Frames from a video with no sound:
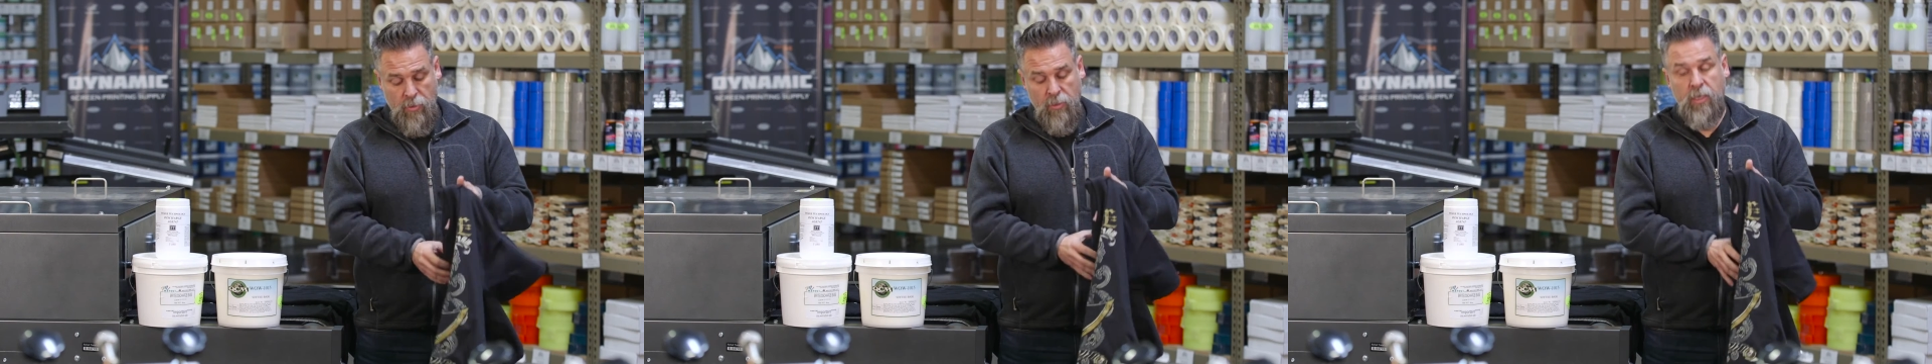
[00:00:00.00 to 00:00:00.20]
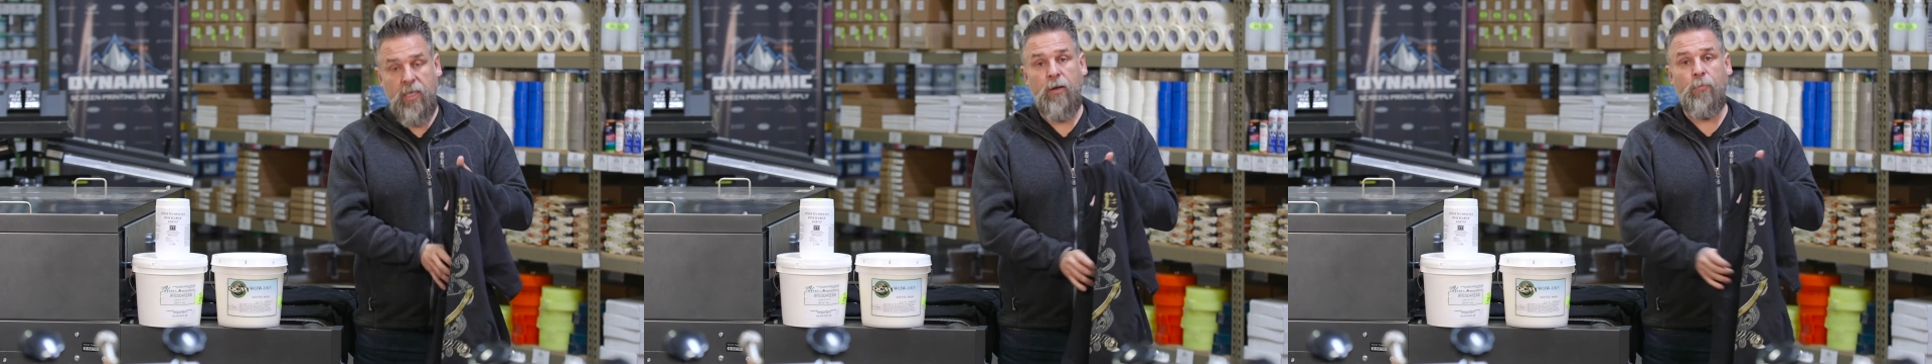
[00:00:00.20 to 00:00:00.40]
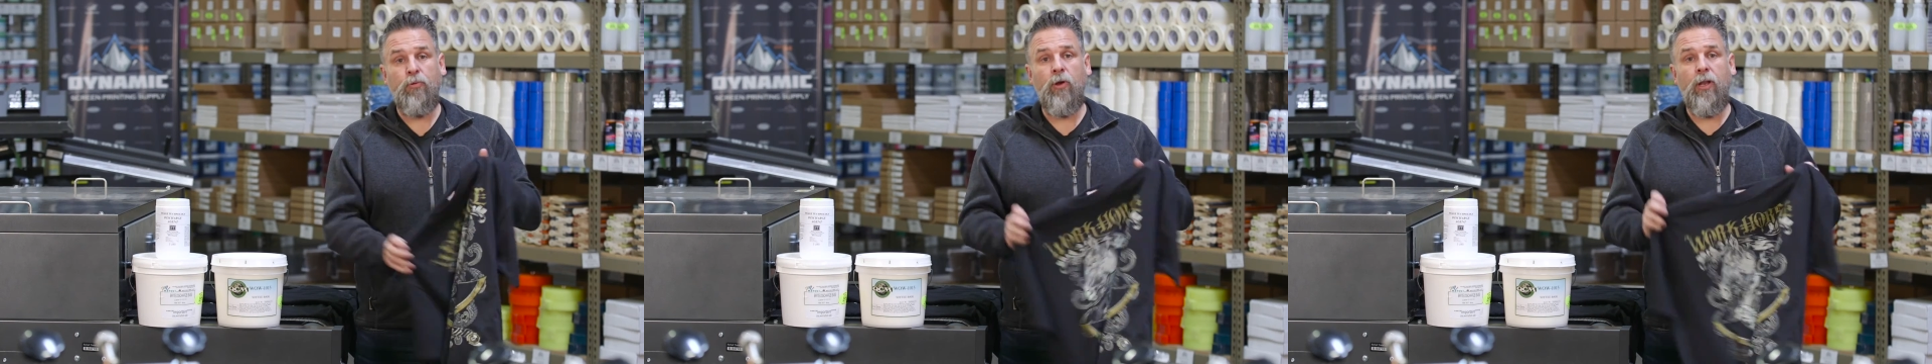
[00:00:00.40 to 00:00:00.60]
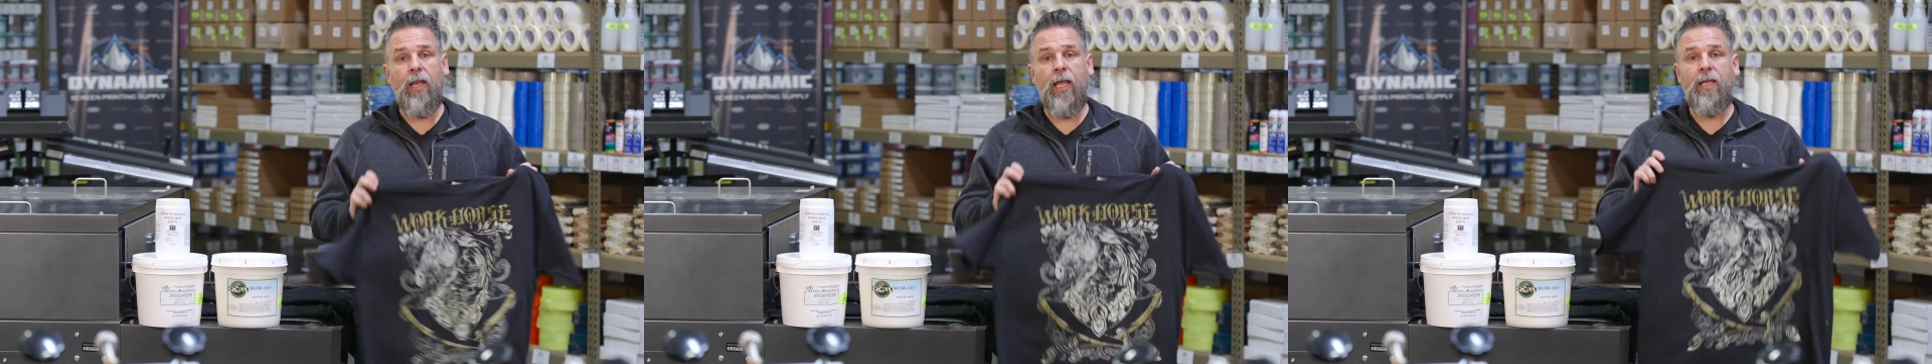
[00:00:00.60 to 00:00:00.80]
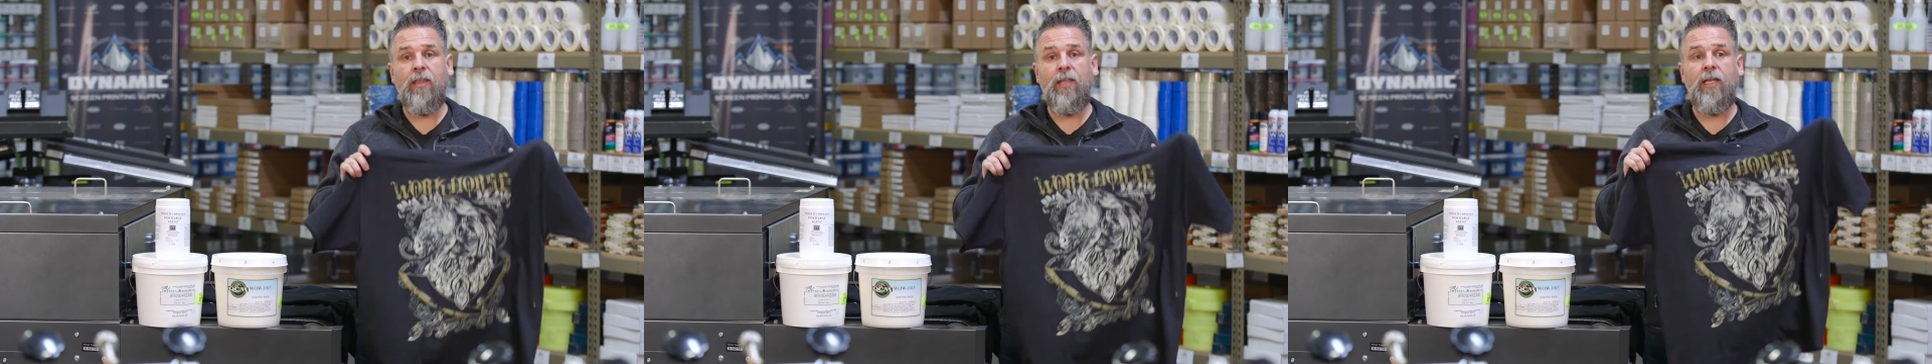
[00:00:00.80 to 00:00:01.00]
You get a print
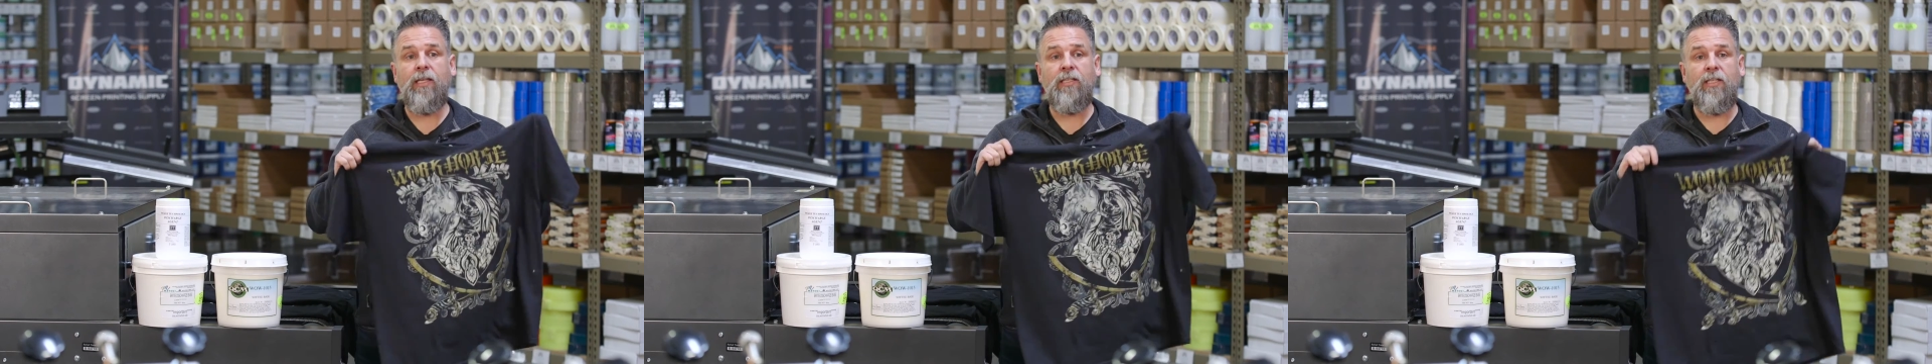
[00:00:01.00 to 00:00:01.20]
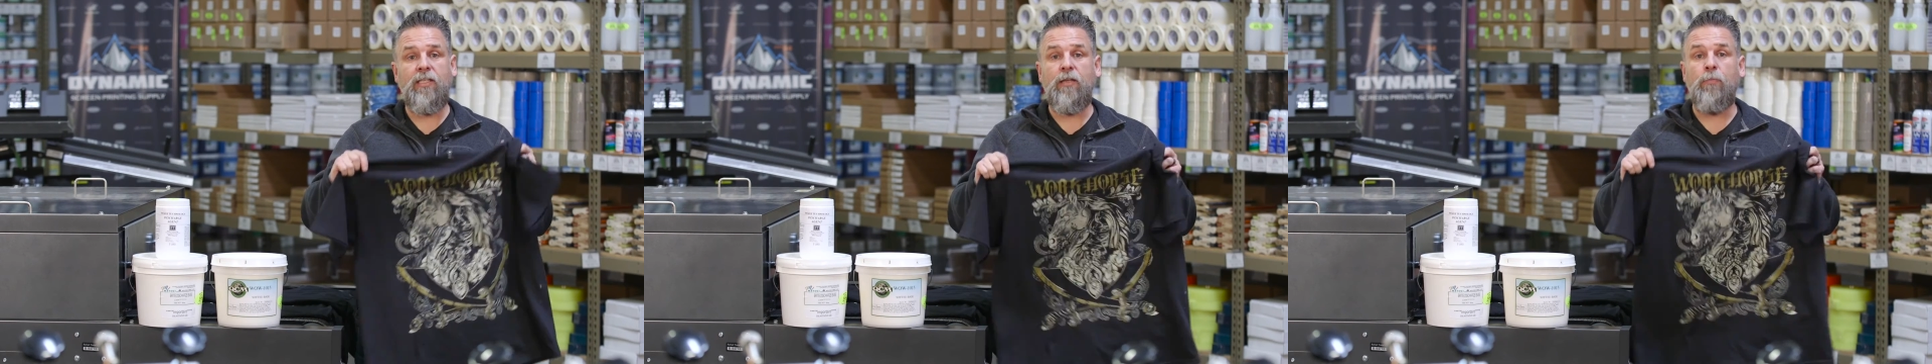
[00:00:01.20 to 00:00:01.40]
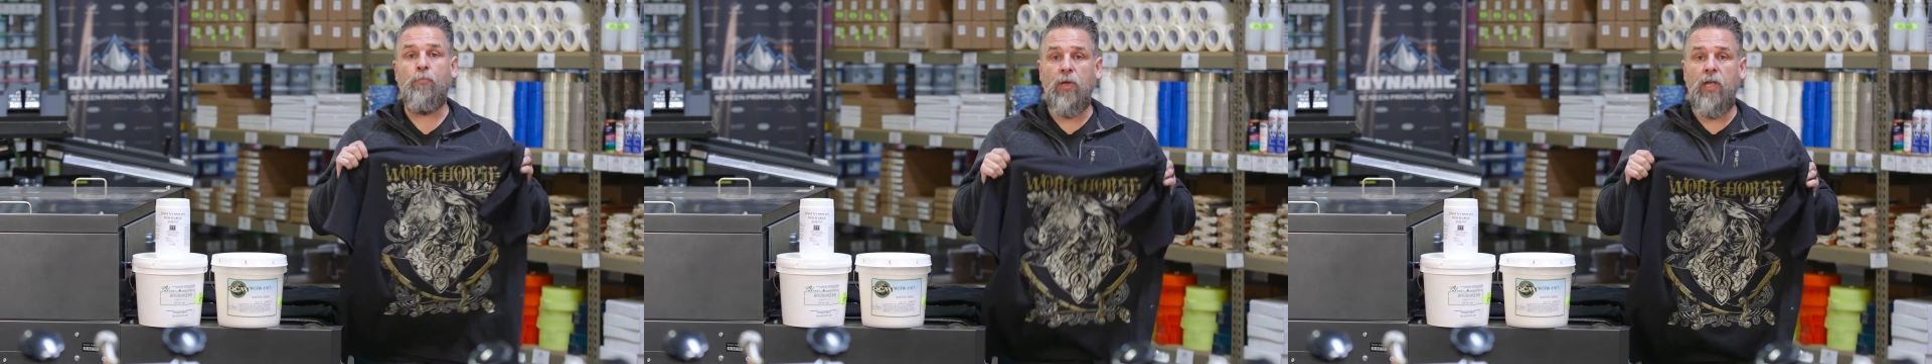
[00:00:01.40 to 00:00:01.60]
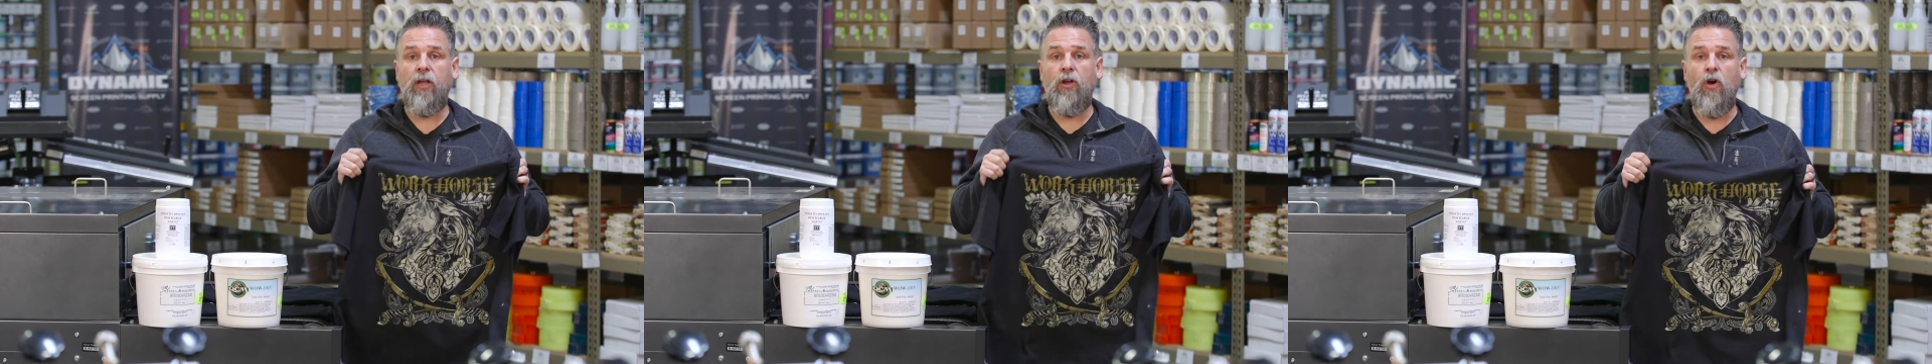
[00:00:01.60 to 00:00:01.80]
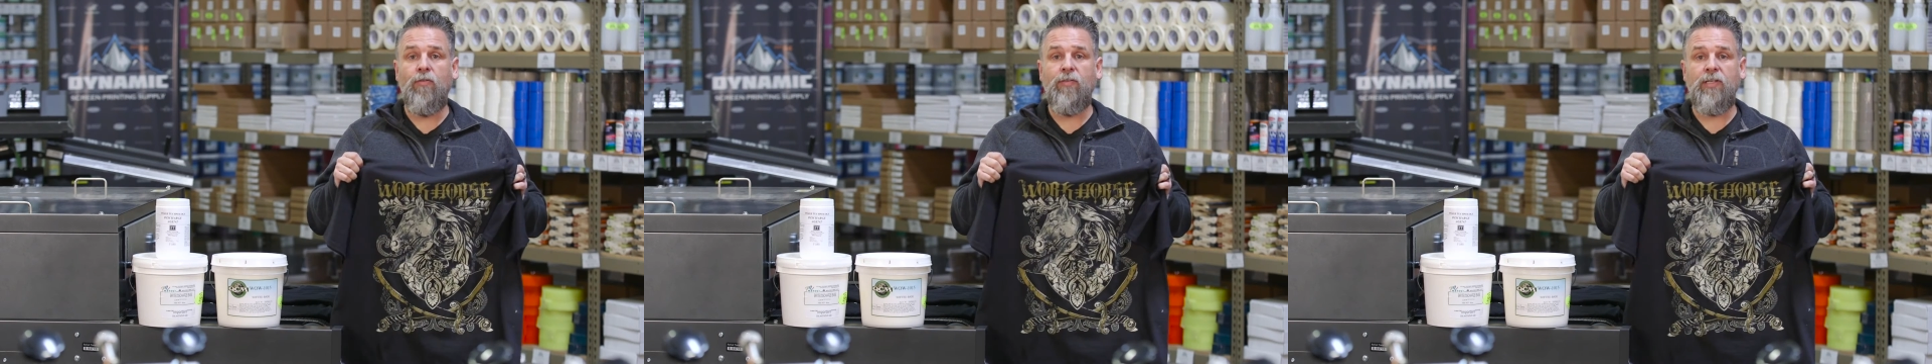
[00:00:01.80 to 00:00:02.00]
like this that's a
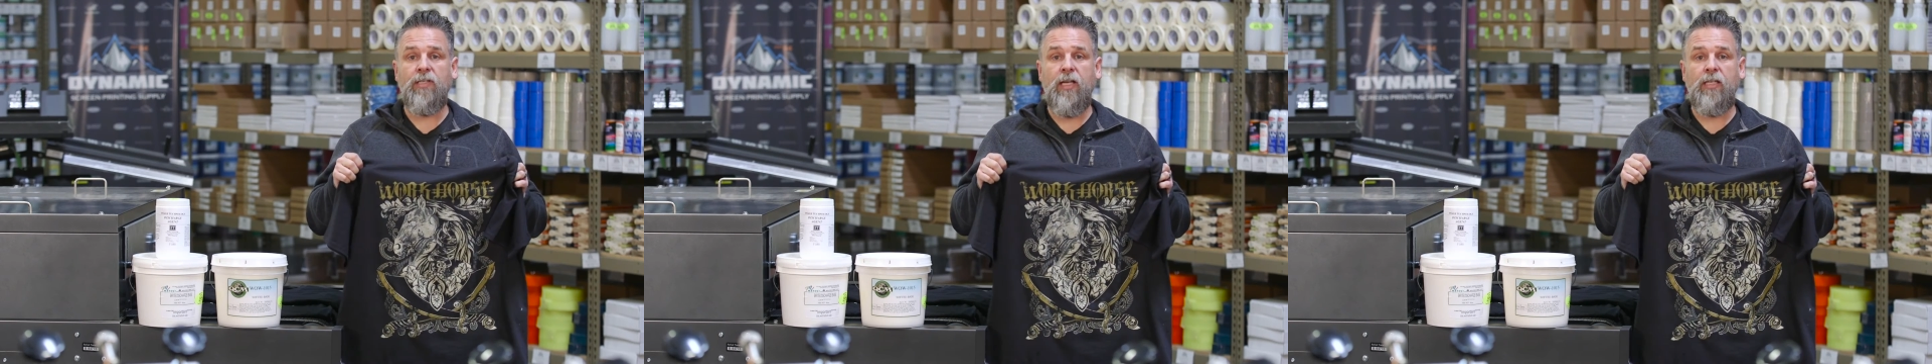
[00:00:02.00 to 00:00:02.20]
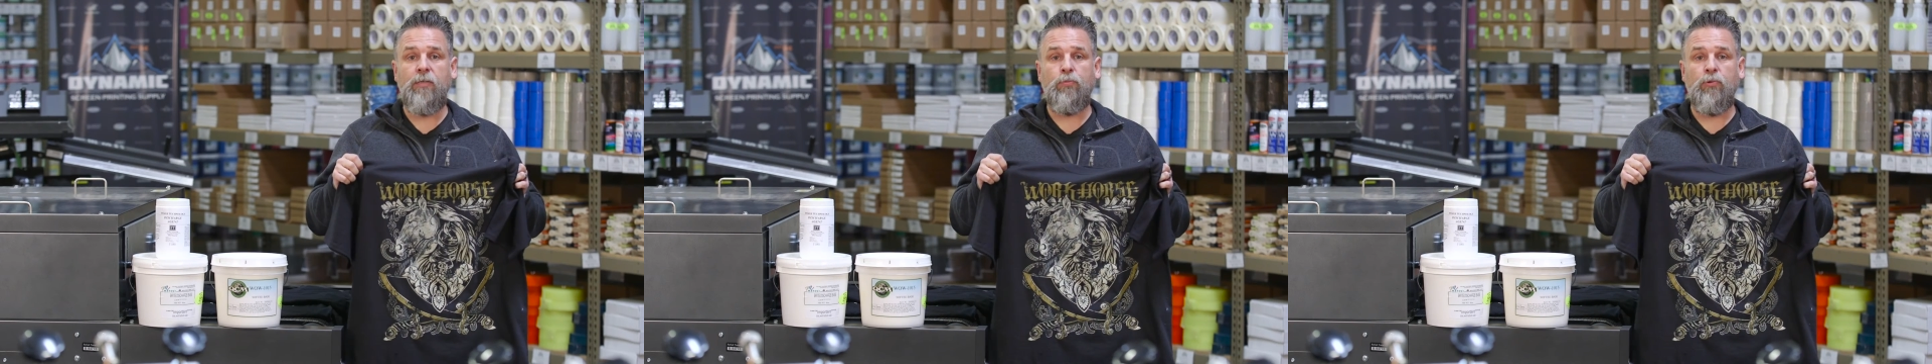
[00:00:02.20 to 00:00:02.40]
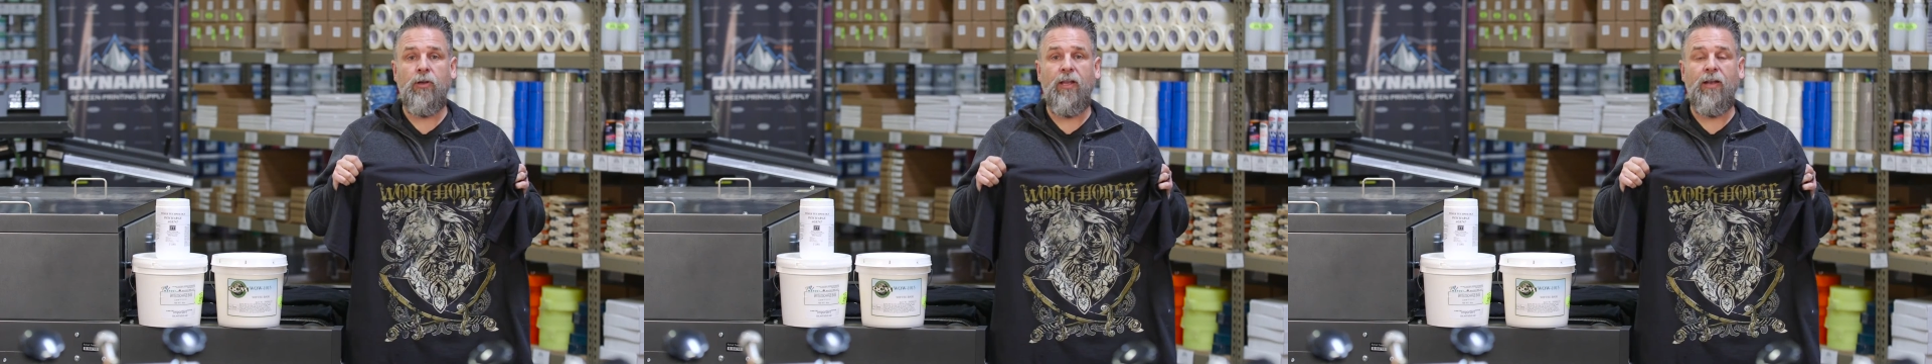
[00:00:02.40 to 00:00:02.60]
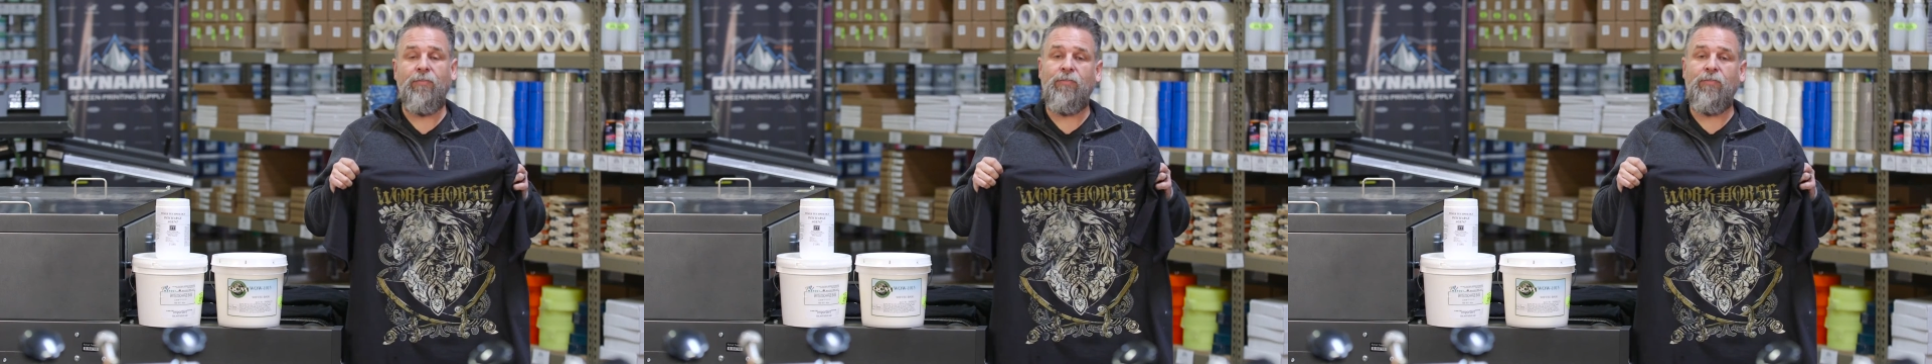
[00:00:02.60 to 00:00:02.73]
big, oversized print.